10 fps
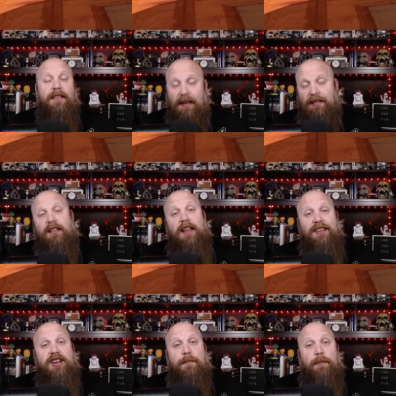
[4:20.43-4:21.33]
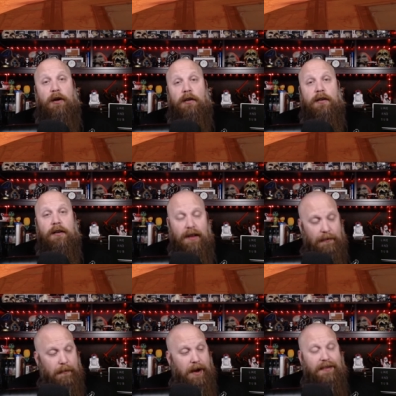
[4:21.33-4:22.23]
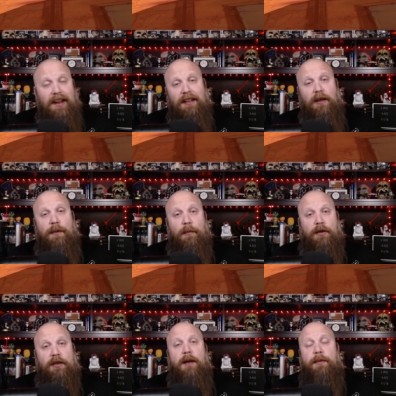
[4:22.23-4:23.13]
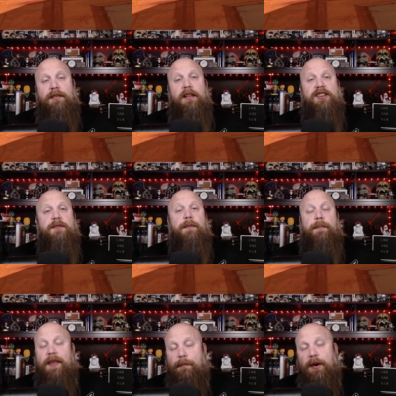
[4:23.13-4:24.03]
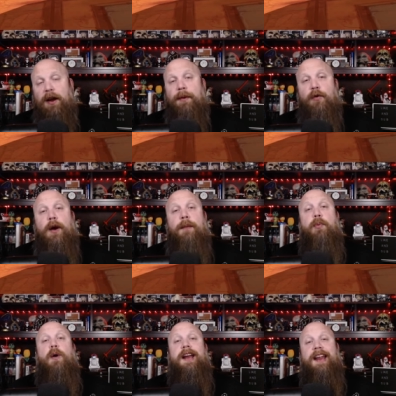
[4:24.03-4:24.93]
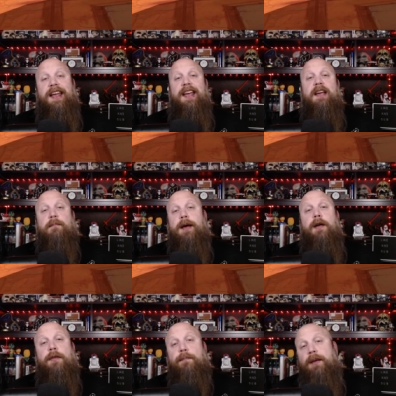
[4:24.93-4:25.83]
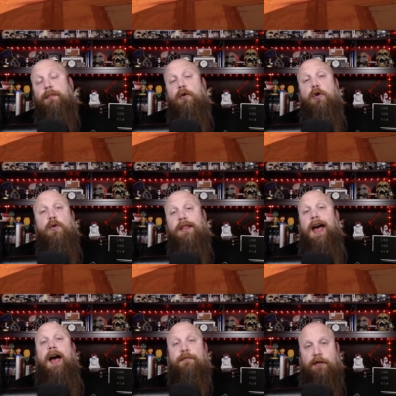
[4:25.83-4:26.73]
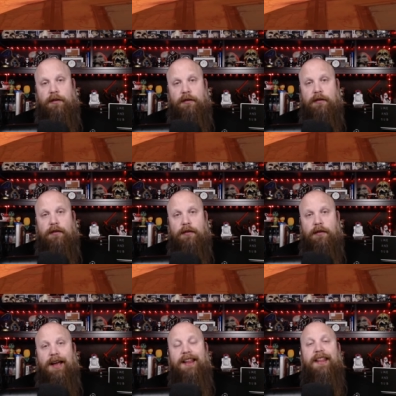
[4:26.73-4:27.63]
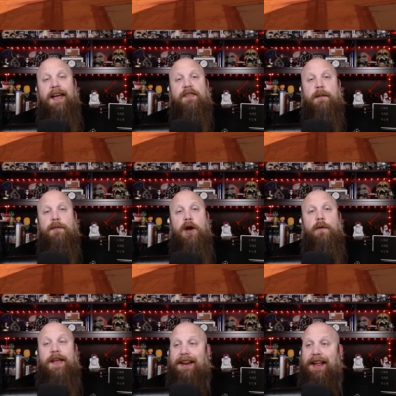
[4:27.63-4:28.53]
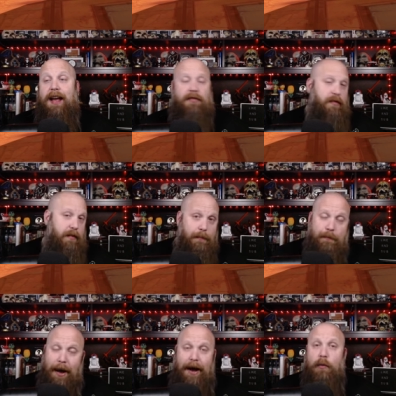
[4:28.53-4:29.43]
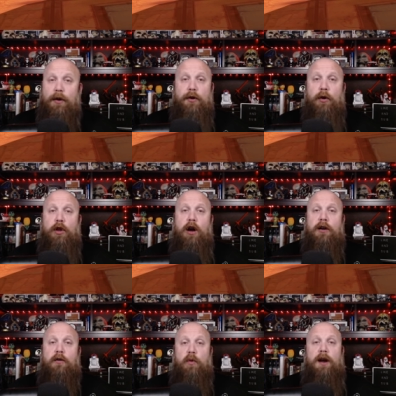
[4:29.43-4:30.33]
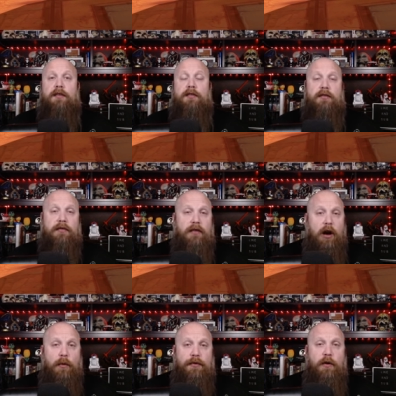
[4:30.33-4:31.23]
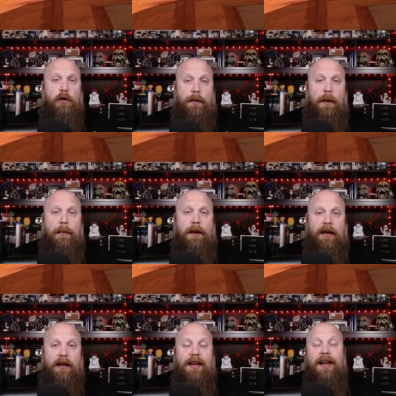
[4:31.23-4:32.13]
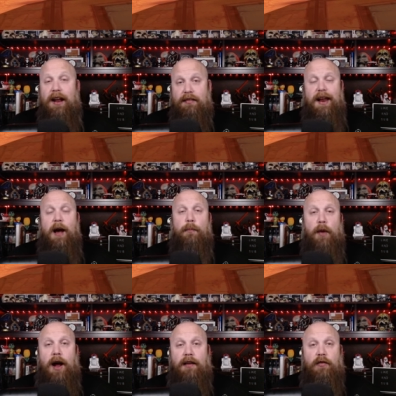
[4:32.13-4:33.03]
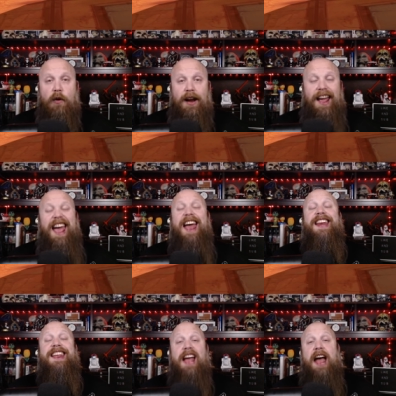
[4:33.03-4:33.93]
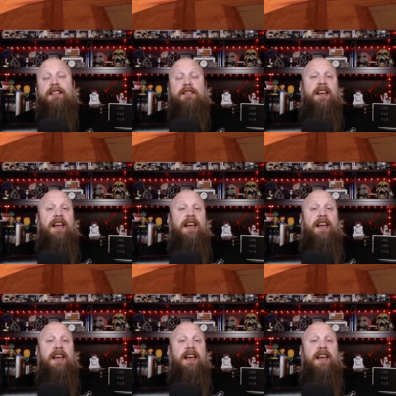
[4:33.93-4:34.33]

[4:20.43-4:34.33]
is a lot cheaper. It might take a little bit more time, but it's a lot cheaper. But they bring up a great point. Email the people who left and let them know that yes, BioWare no longer runs Star Wars The Old Republic. It's now Broadsword. And yes,